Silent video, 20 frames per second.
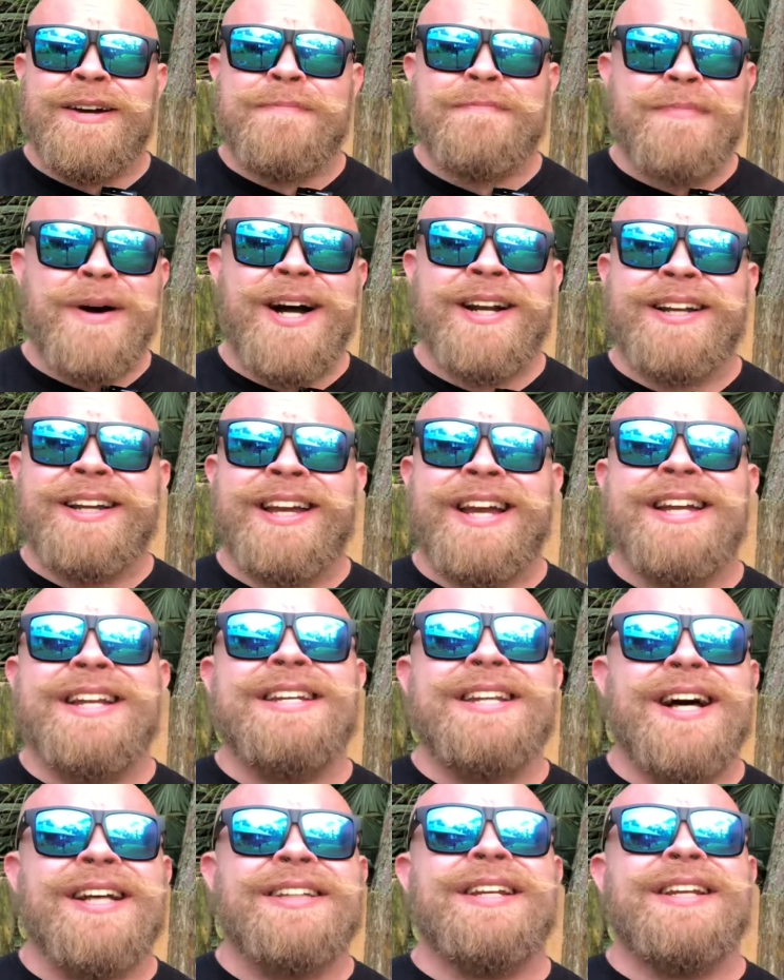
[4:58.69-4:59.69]
But it
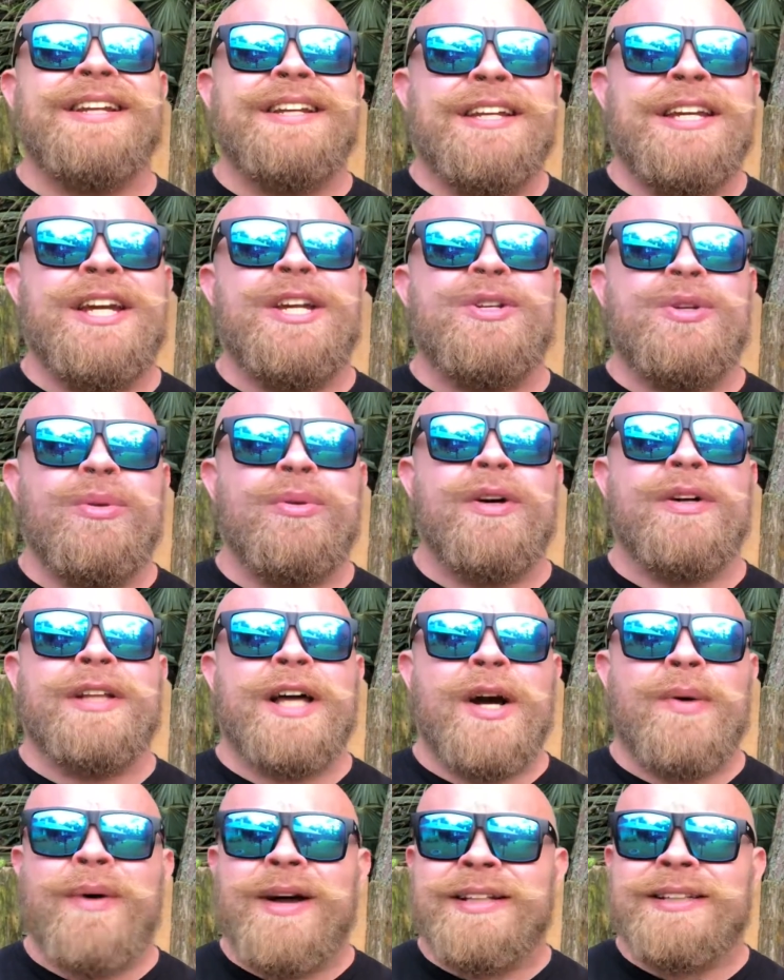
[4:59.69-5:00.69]
doesn't need to look
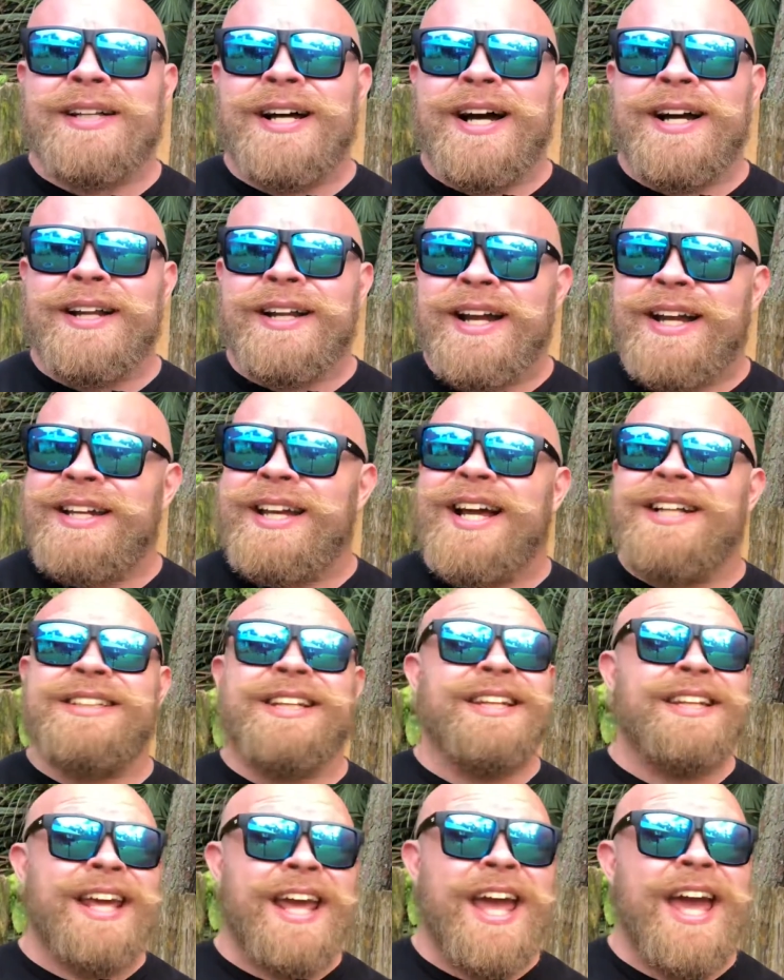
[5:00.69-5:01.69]
like Westside. And yes,
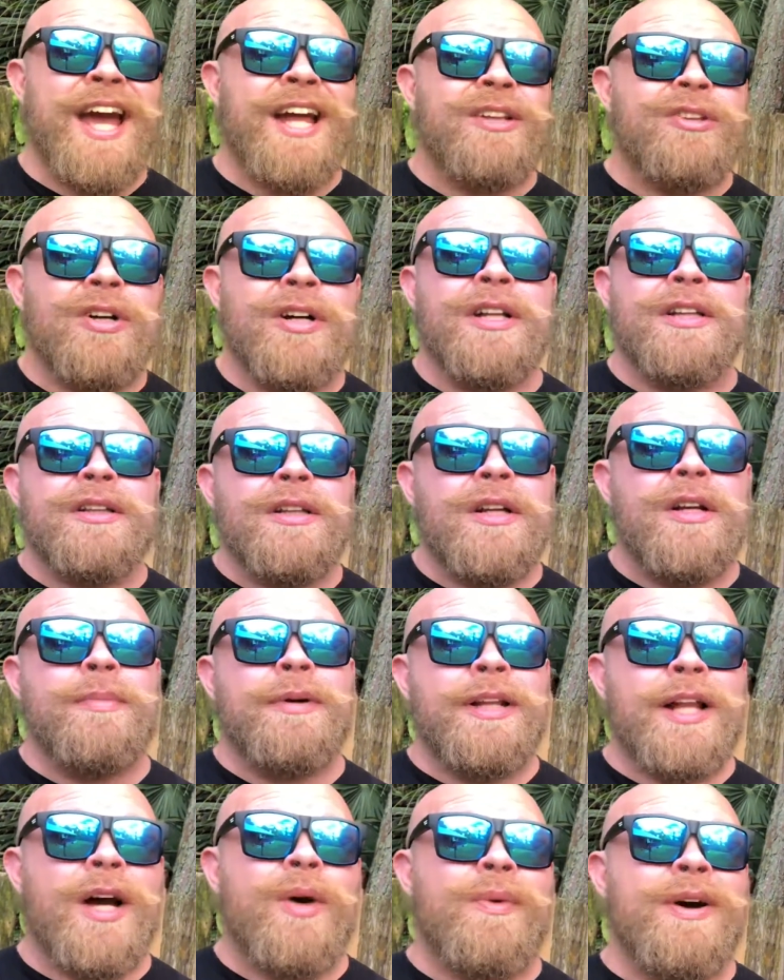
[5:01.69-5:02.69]
it can look a little
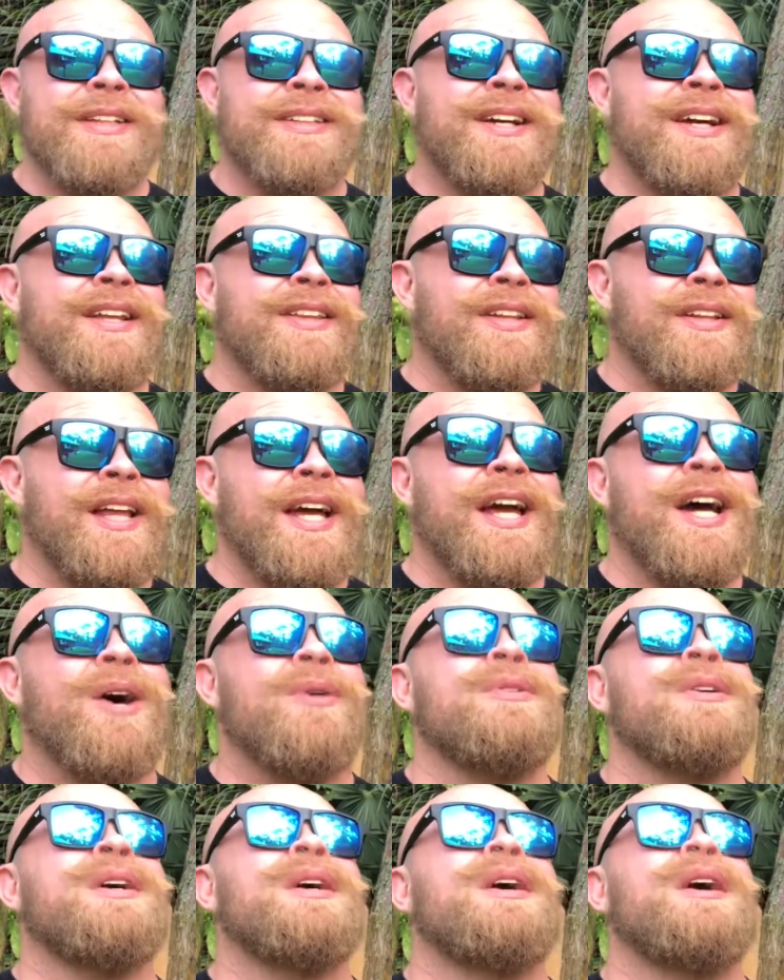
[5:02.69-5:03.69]
bit like Westside in the
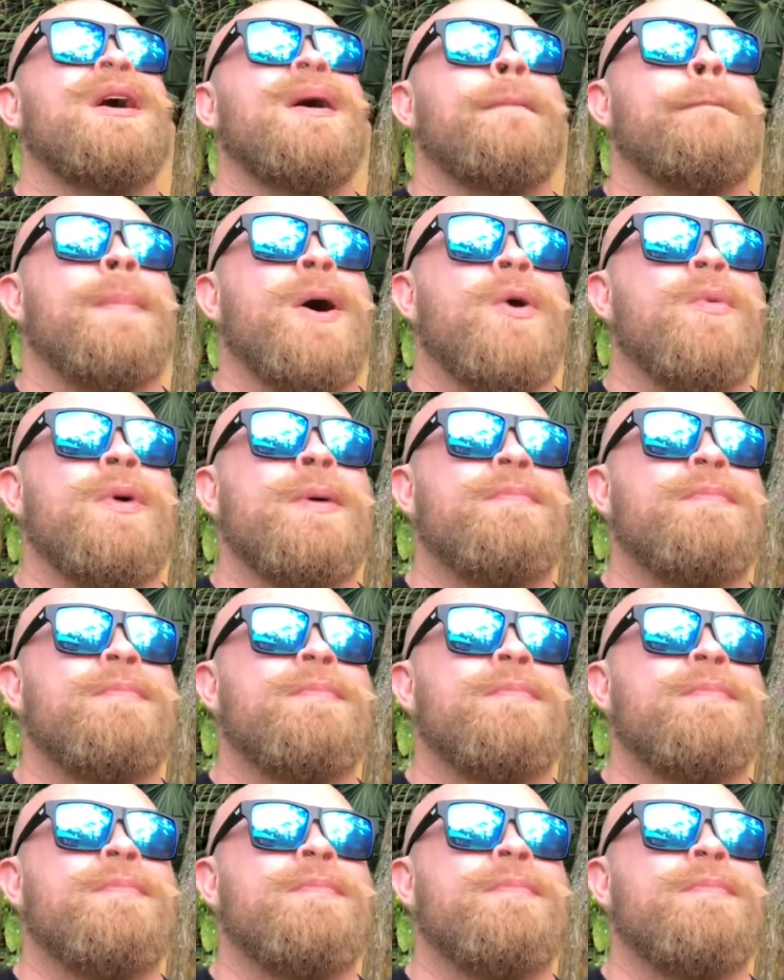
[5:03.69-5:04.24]
layout, but we